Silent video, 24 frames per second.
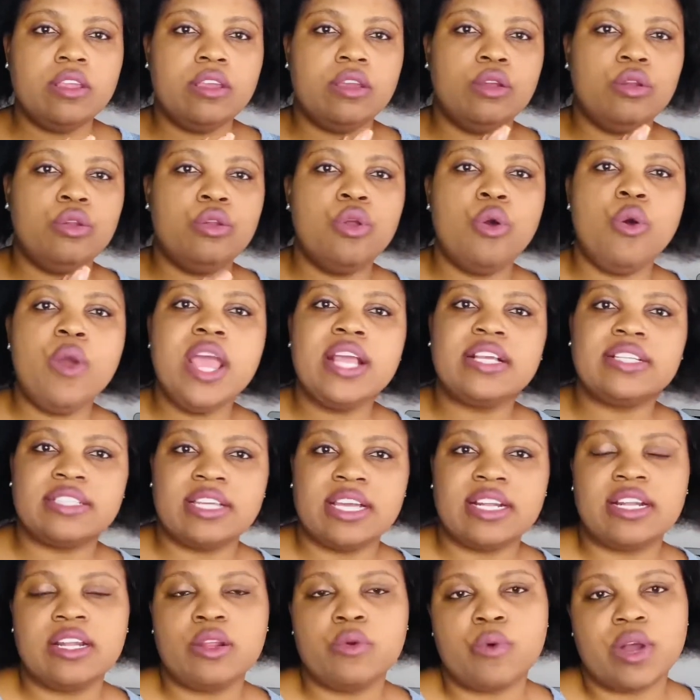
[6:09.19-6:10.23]
Know
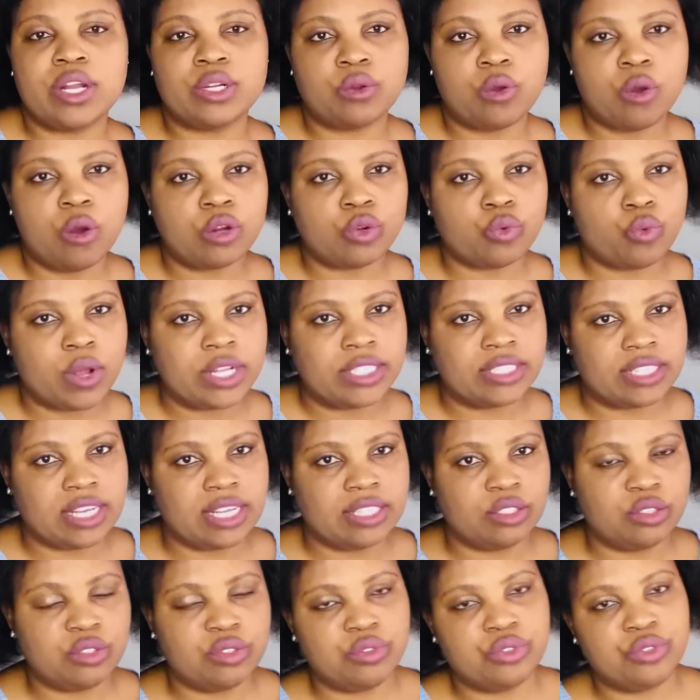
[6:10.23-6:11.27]
exactly what God wants
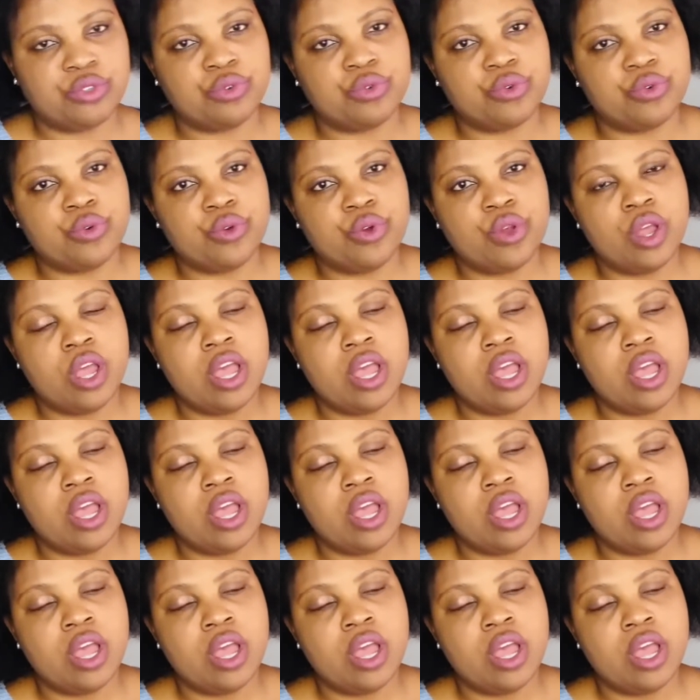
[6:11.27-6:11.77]
us to do